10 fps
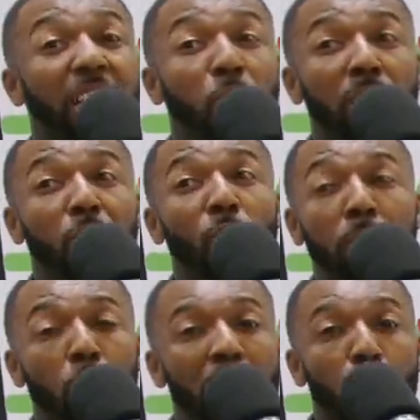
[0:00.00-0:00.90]
in one, in,
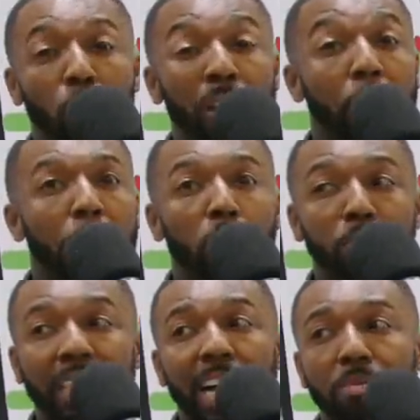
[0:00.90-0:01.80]
one, in one week,
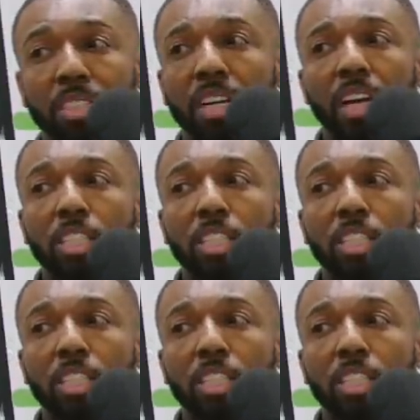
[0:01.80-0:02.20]
multiple times.